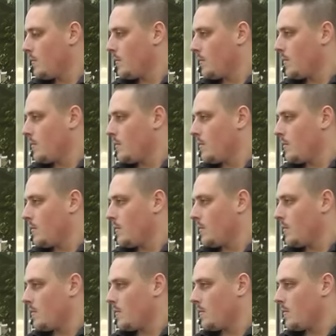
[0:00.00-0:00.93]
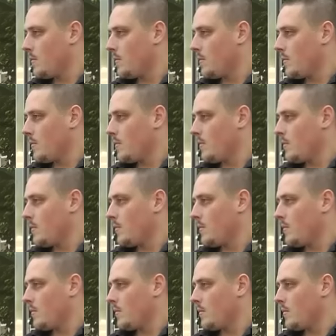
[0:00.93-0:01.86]

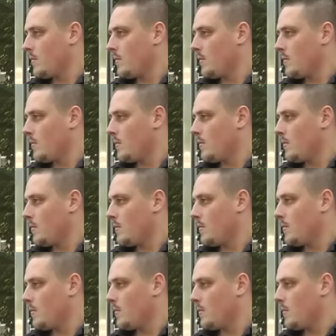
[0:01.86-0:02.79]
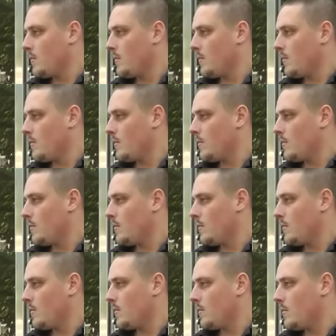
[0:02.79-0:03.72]

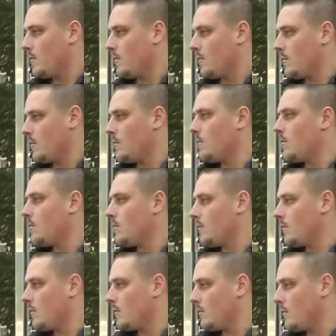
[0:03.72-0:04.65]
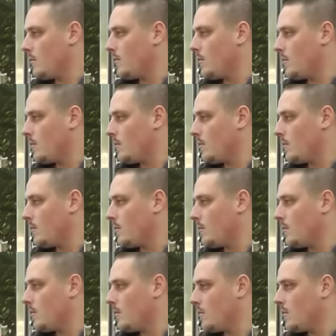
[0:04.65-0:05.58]

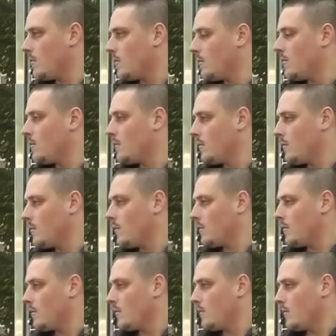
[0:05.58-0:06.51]
No words are spoken by the person on screen.